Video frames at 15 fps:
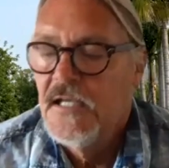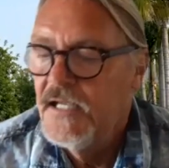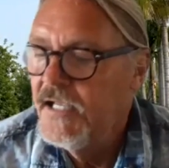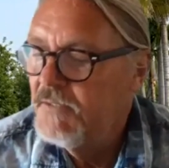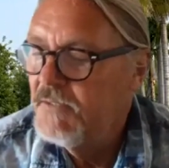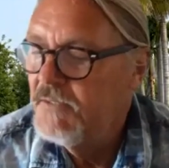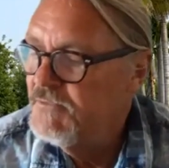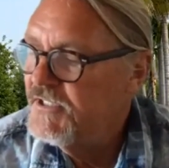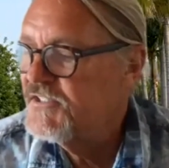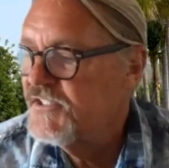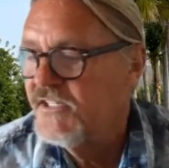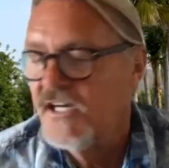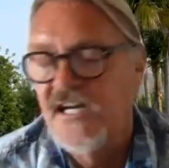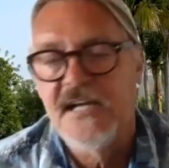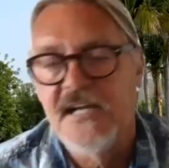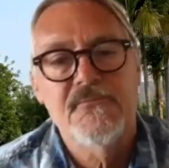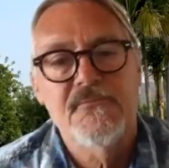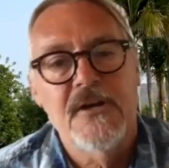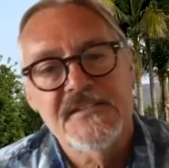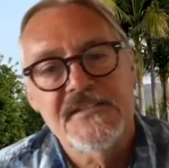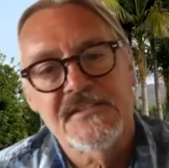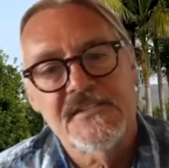And because of the high
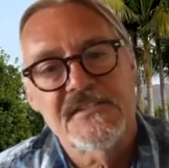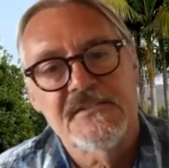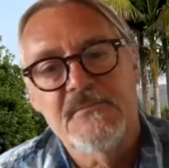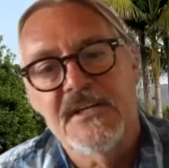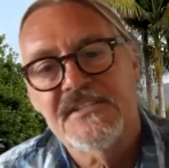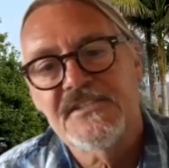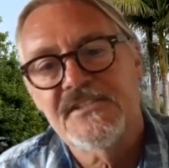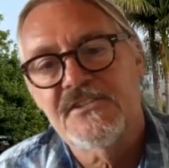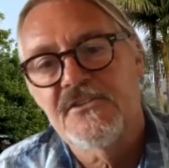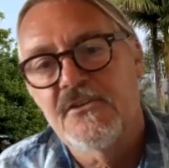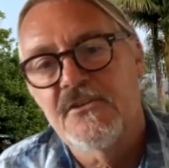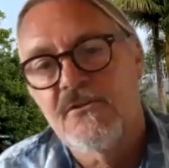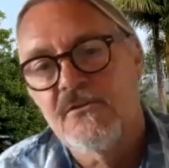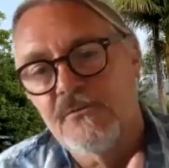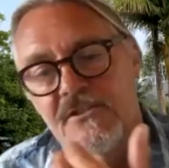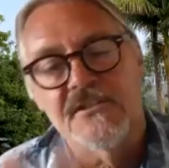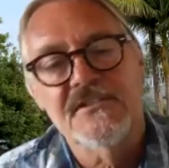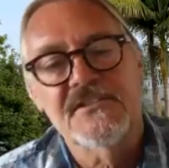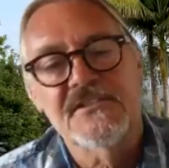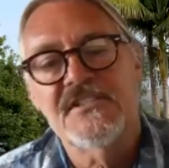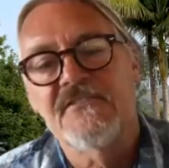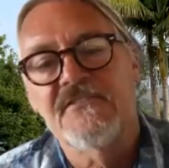prices in Mexico, we could
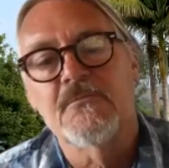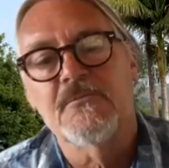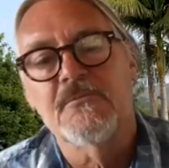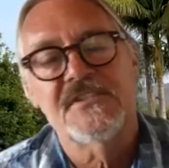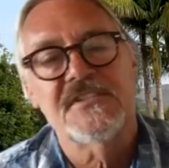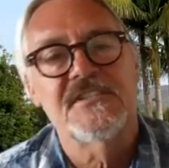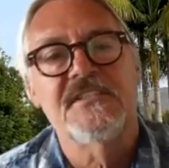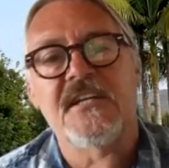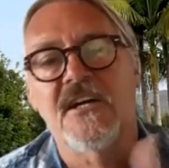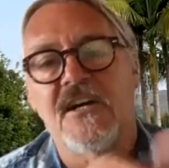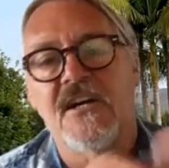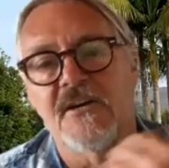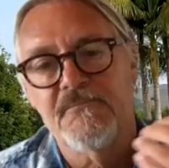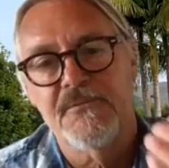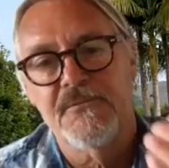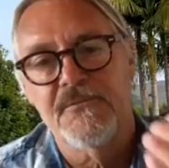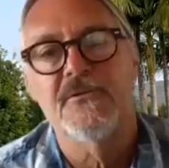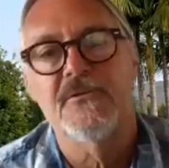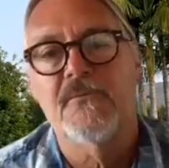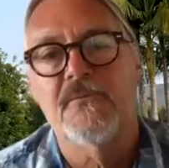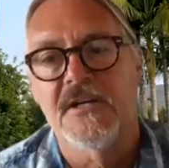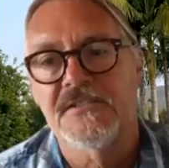conceivably see our pinto
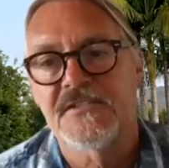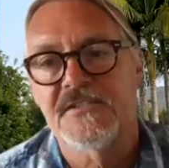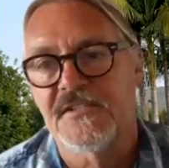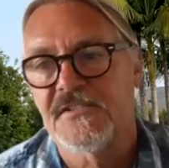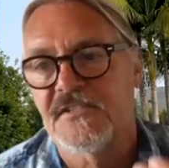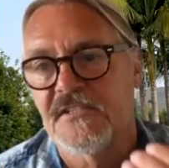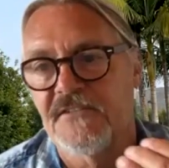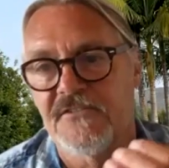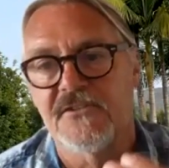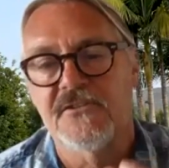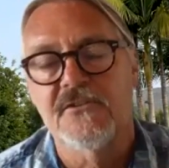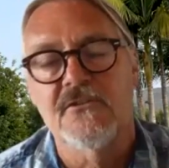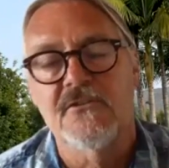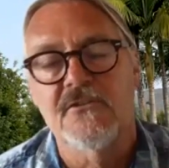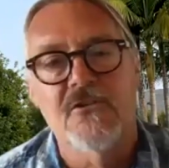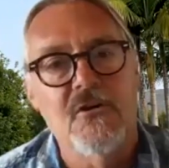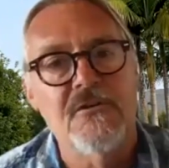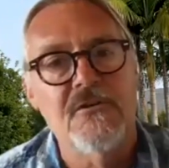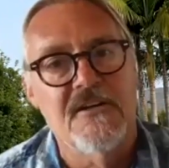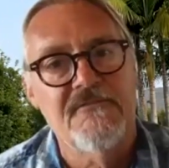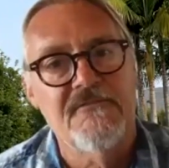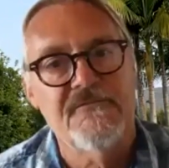prices, if they're low
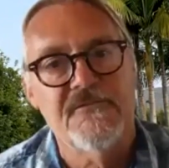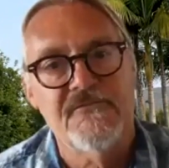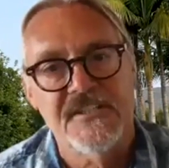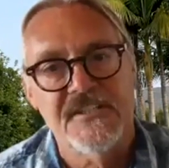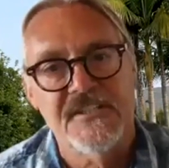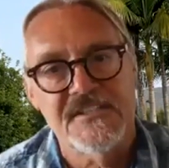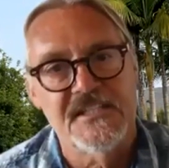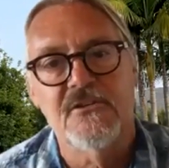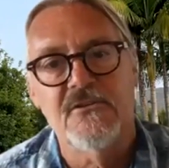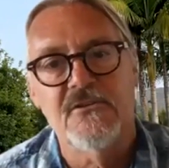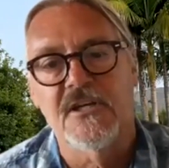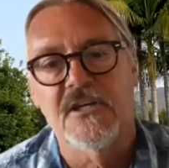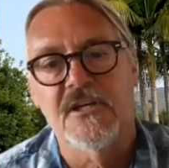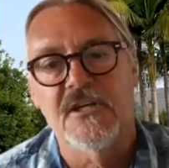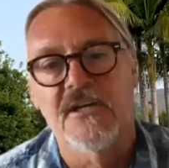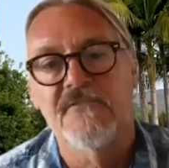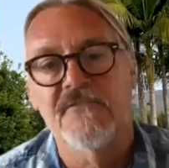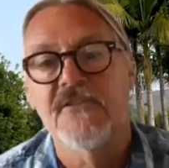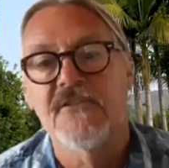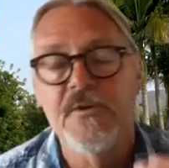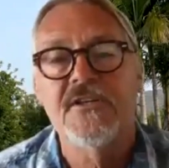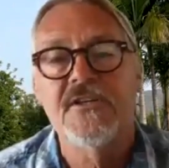enough, if they stay low enough,
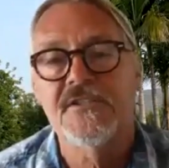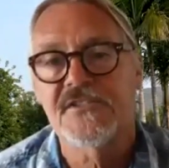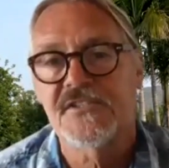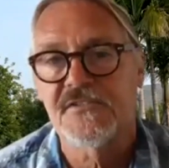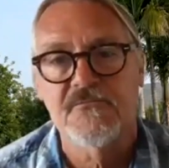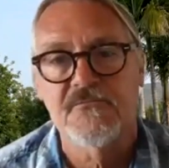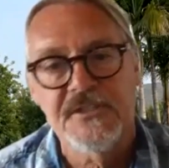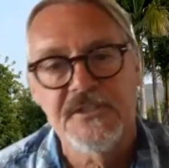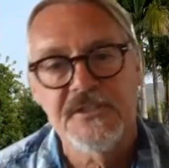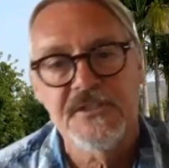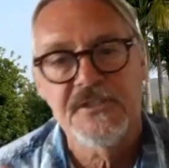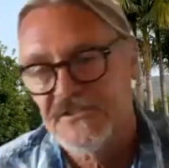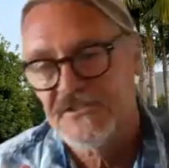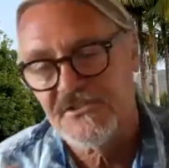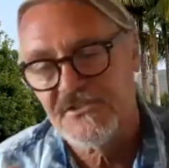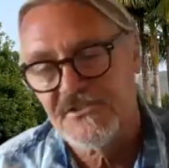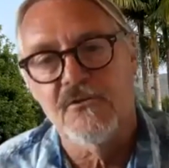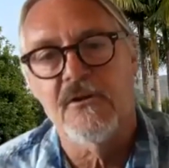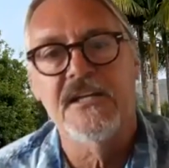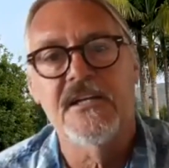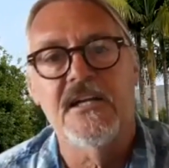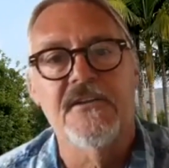we could just go
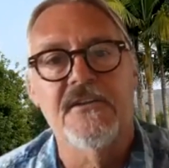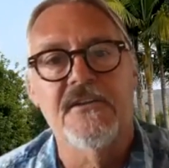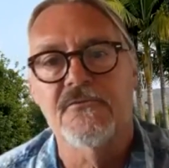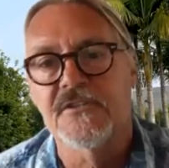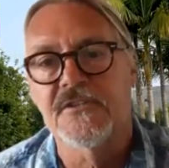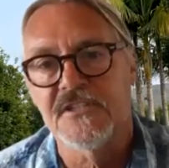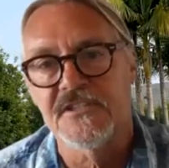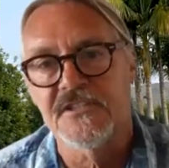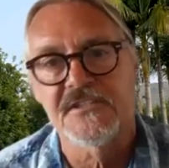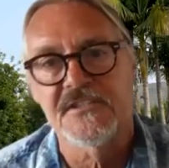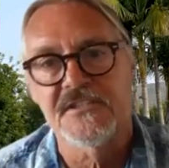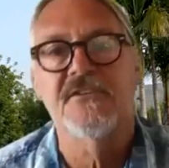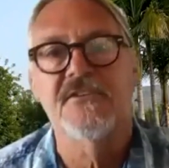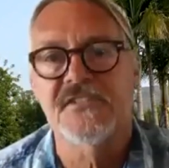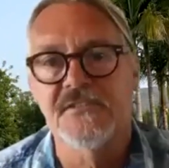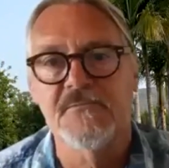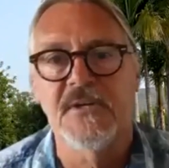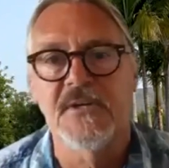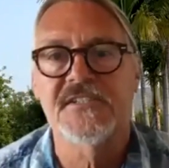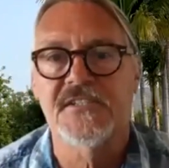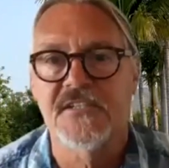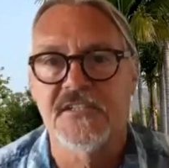right on through and continue to see
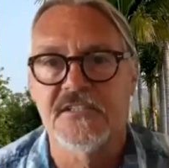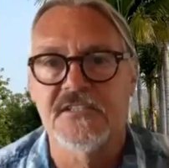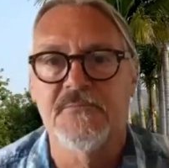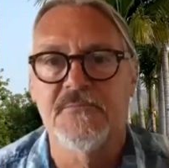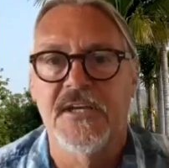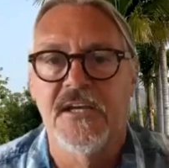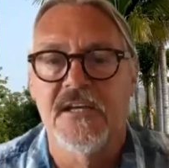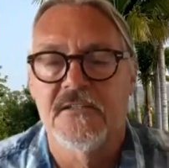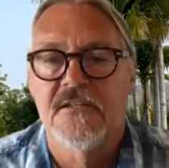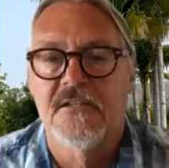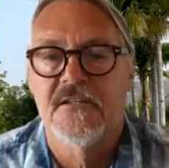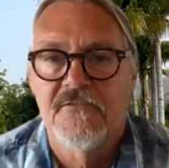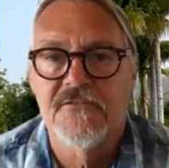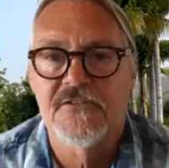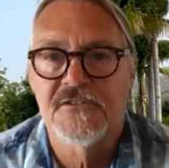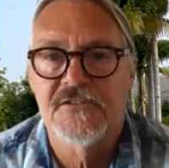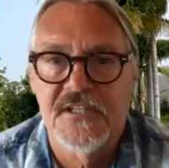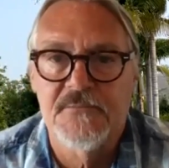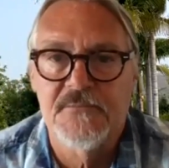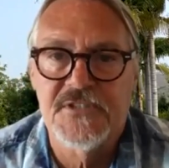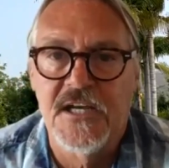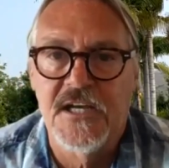Mexican demand for
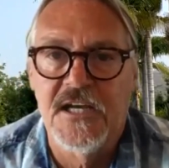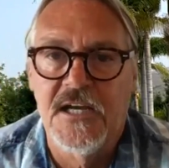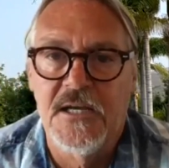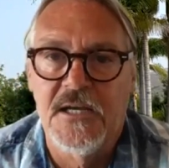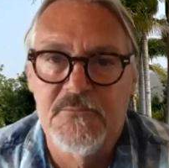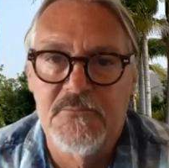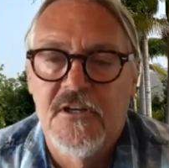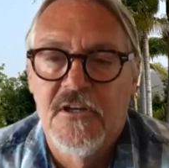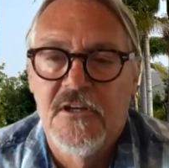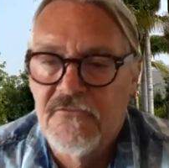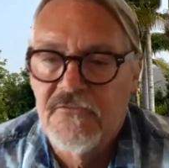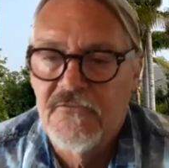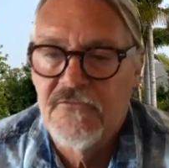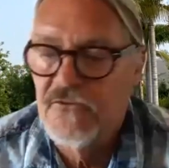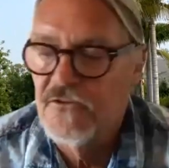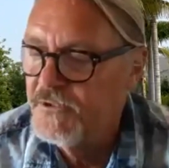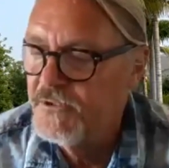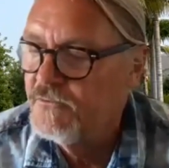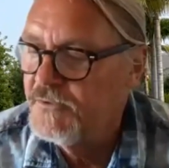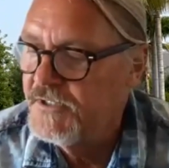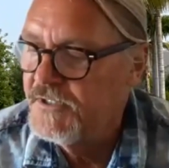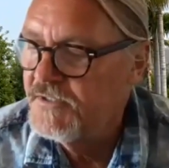some time for the
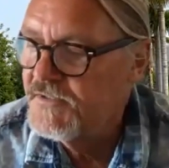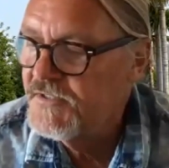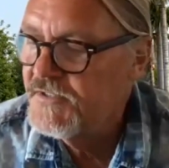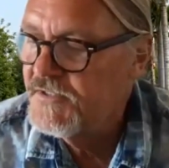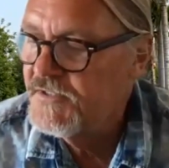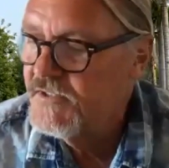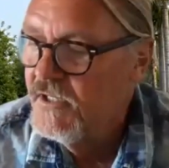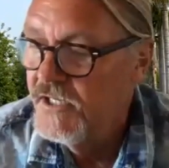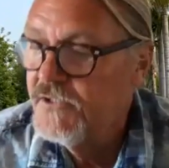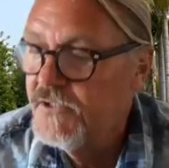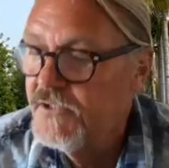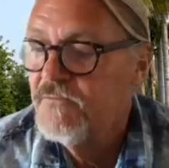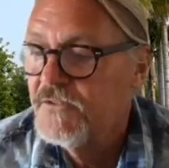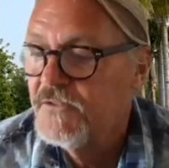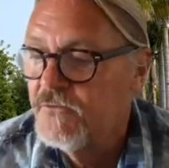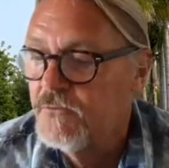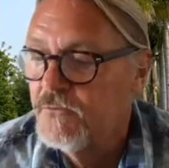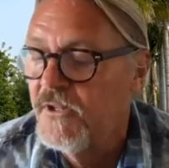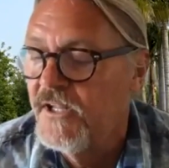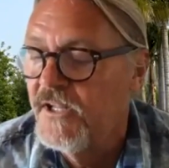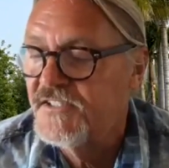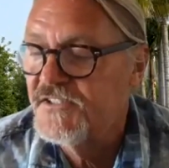pinto beans. And hopefully for
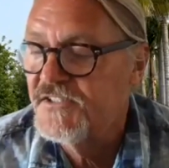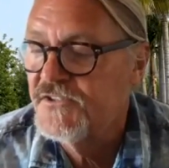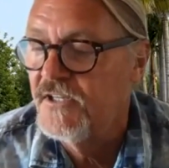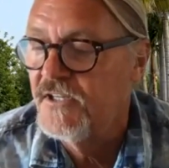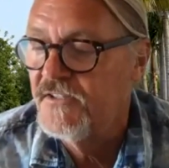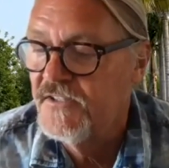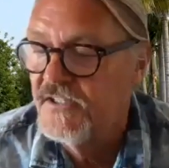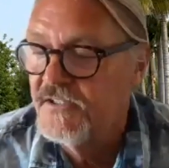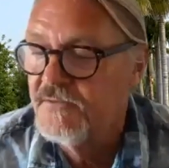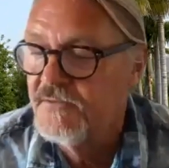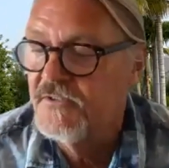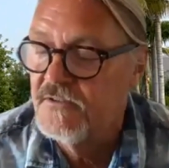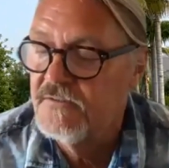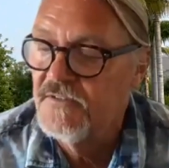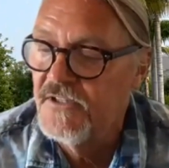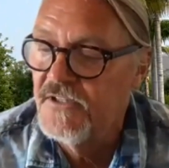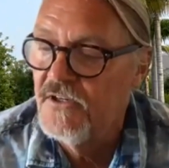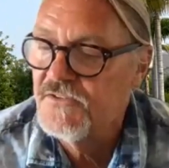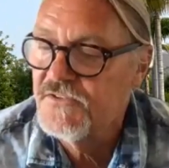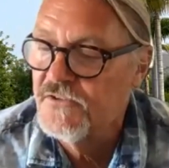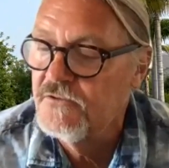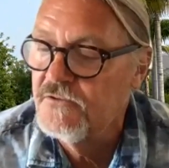blacks too. I think that they
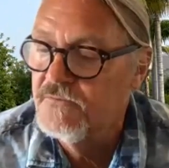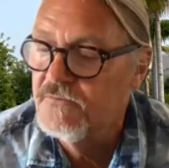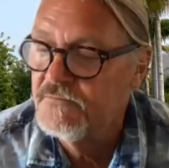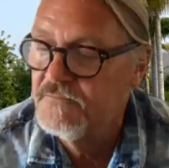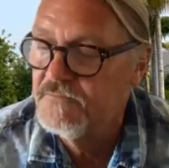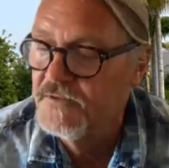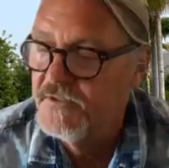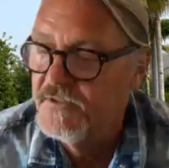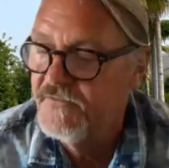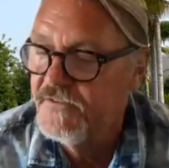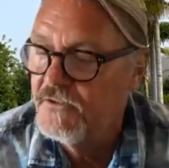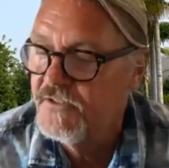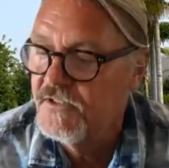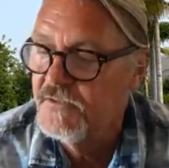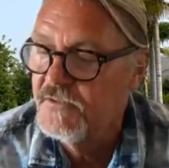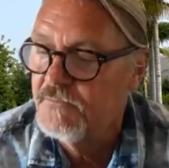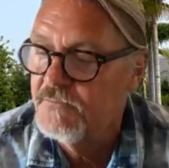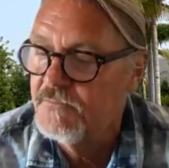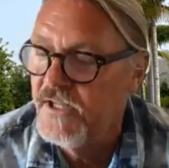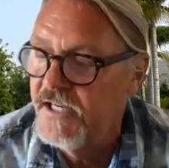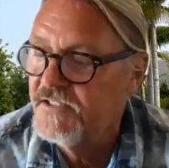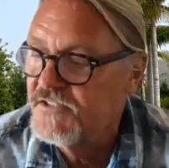also, you know, feel that the
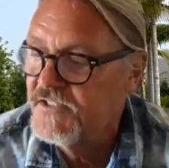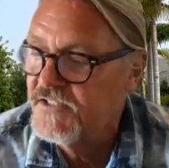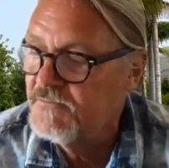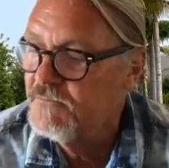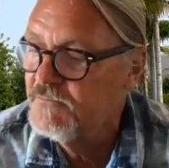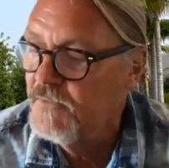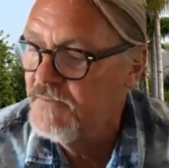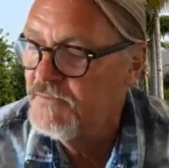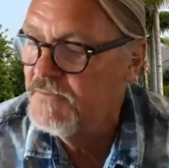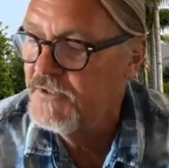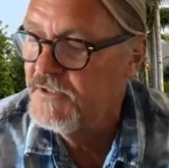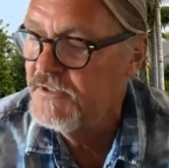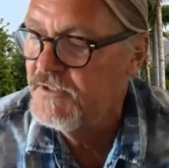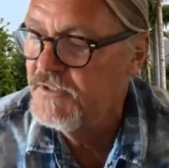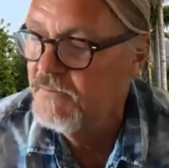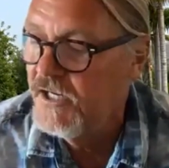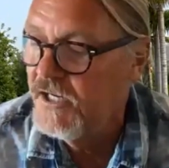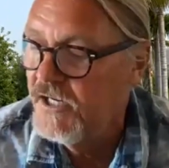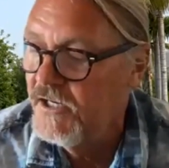black consumption might be up higher